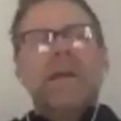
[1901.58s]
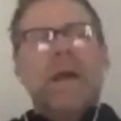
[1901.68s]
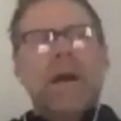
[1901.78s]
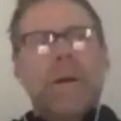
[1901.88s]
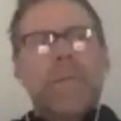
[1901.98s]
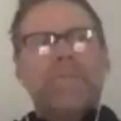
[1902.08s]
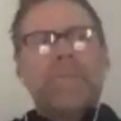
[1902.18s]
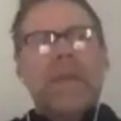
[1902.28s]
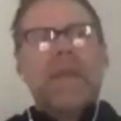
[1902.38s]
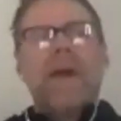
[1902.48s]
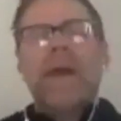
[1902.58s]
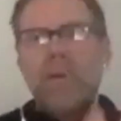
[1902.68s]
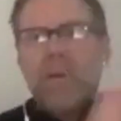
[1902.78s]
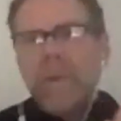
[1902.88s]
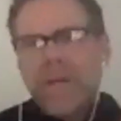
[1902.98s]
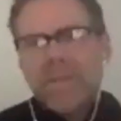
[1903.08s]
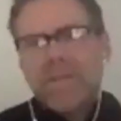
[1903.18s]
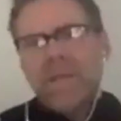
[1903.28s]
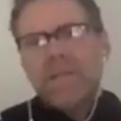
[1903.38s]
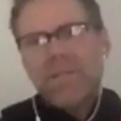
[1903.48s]
um, not only because
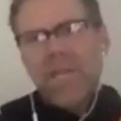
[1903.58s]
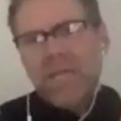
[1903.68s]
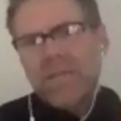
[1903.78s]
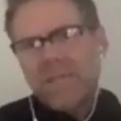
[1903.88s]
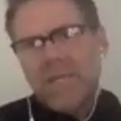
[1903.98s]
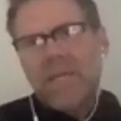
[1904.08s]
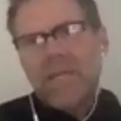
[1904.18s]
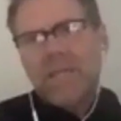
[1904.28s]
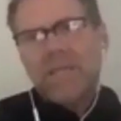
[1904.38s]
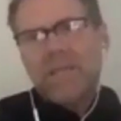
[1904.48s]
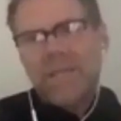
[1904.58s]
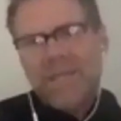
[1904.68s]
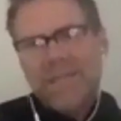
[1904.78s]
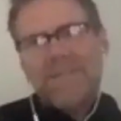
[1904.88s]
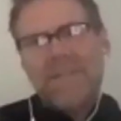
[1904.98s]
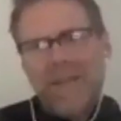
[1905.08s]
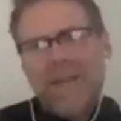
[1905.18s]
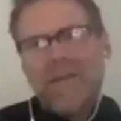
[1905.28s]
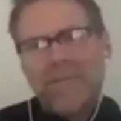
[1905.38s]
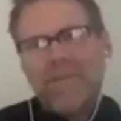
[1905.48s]
it, it, changes that kid's
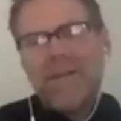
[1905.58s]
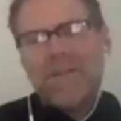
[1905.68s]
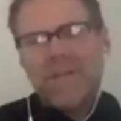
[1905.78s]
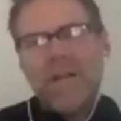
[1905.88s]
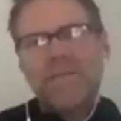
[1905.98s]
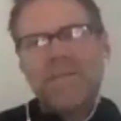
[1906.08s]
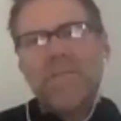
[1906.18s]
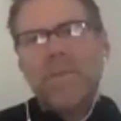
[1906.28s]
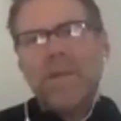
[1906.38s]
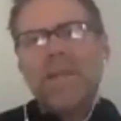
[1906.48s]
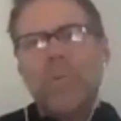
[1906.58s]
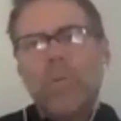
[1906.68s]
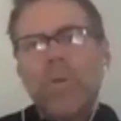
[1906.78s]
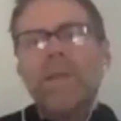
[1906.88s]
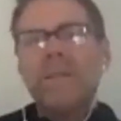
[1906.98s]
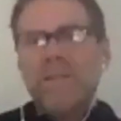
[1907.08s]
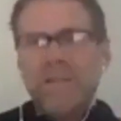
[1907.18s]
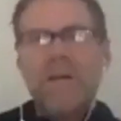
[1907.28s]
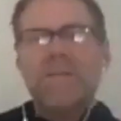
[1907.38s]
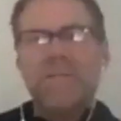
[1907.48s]
life, that child's life, but it really
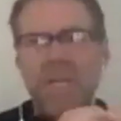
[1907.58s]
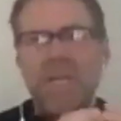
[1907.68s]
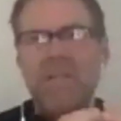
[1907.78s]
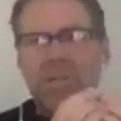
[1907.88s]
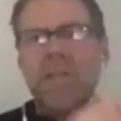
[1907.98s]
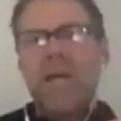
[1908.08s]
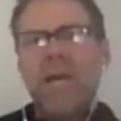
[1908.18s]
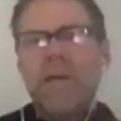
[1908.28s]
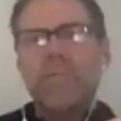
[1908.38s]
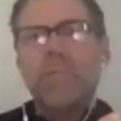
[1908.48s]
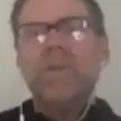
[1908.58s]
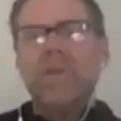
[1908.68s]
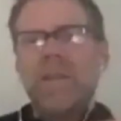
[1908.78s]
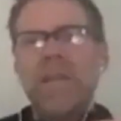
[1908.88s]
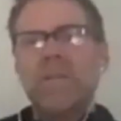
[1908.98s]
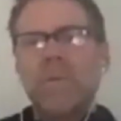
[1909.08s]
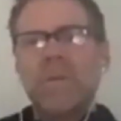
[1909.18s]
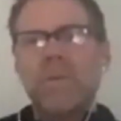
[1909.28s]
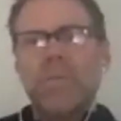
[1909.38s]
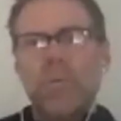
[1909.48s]
does change your life when you connect
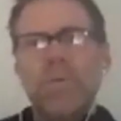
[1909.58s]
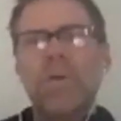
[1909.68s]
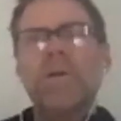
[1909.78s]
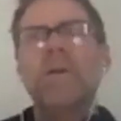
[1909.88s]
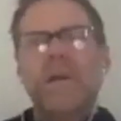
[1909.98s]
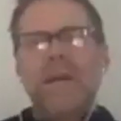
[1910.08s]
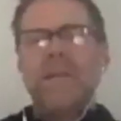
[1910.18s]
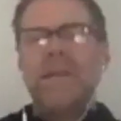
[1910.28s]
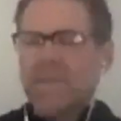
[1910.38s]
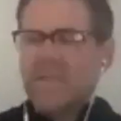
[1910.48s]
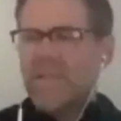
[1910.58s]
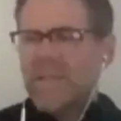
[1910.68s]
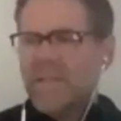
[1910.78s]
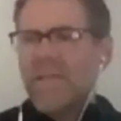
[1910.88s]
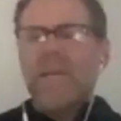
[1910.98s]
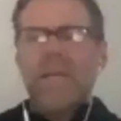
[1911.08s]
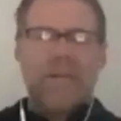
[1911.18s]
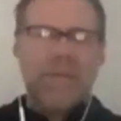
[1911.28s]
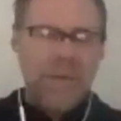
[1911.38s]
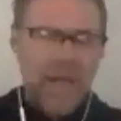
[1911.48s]
with the mm-hmm. poor and the yeah. least of these.
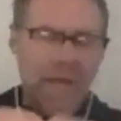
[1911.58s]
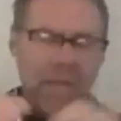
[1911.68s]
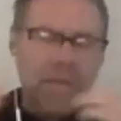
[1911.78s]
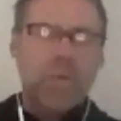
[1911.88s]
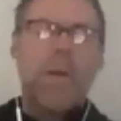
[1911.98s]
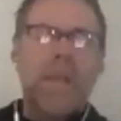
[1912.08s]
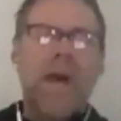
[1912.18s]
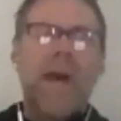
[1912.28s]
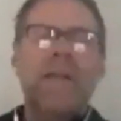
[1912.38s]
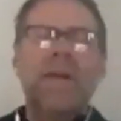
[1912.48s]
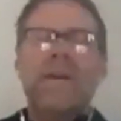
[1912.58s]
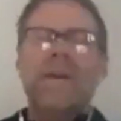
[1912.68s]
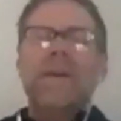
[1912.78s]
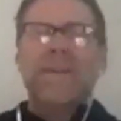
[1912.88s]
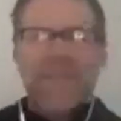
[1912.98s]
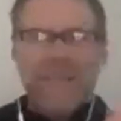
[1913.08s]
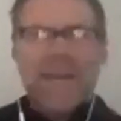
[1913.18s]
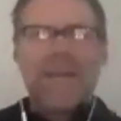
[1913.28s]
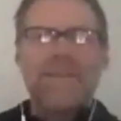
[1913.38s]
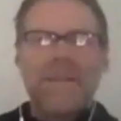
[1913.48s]
If you're not doing that,
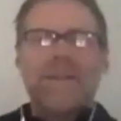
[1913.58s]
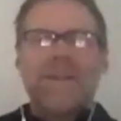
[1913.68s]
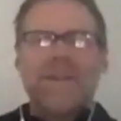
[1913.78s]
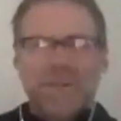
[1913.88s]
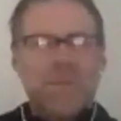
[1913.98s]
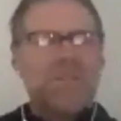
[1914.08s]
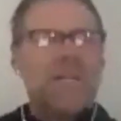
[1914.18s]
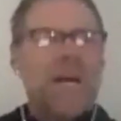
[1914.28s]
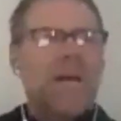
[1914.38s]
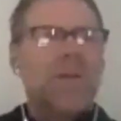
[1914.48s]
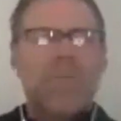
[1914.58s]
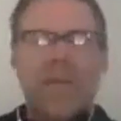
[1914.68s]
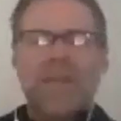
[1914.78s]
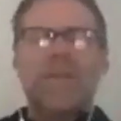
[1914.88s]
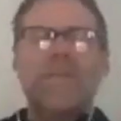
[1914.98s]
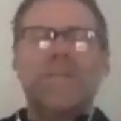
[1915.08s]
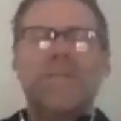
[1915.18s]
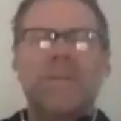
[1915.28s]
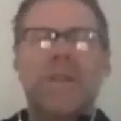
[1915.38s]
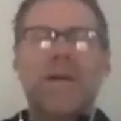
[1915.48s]
connect to a child, make a
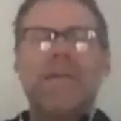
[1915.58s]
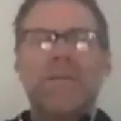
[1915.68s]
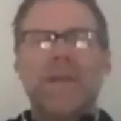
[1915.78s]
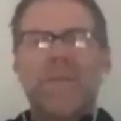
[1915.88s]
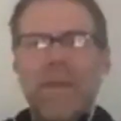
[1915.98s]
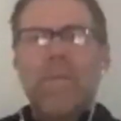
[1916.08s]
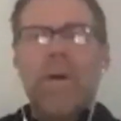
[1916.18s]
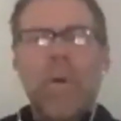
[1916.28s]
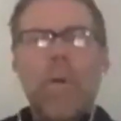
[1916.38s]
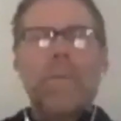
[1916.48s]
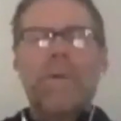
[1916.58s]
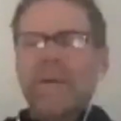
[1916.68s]
difference in their life, give them hope.